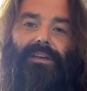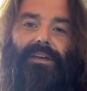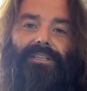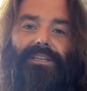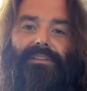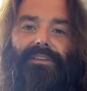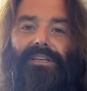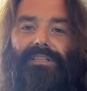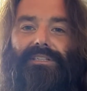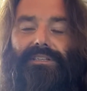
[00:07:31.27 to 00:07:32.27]
See,
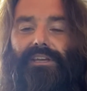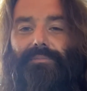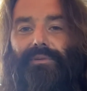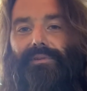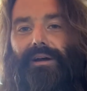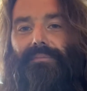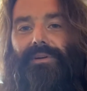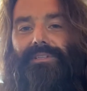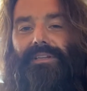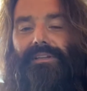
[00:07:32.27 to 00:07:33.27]
these Hebrew
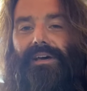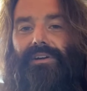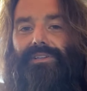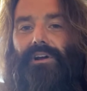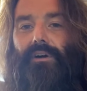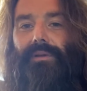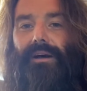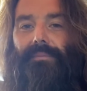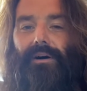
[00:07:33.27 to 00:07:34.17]
numbers and letters open up